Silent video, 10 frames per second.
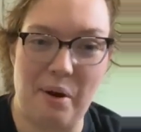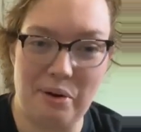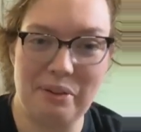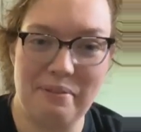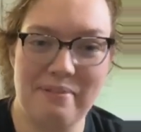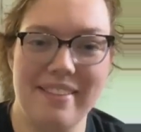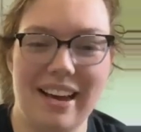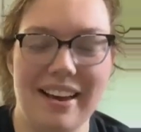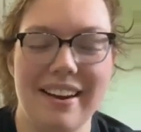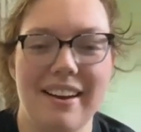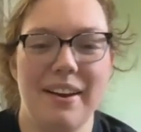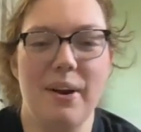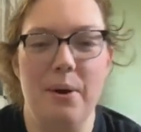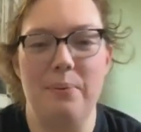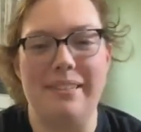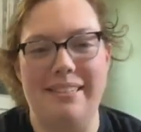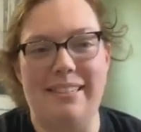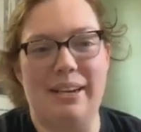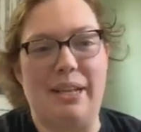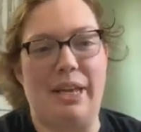like all of that was
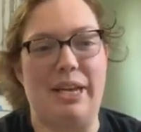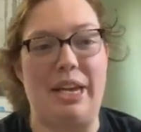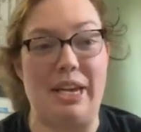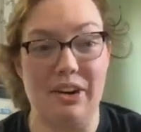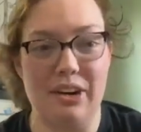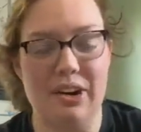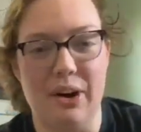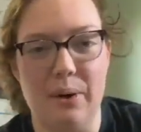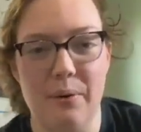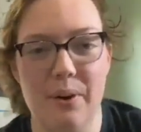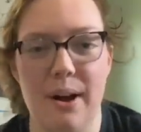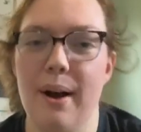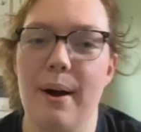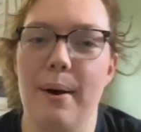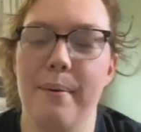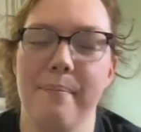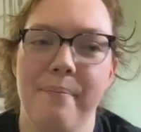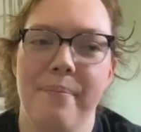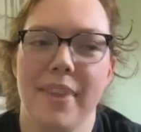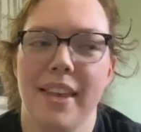done like a year ago. Um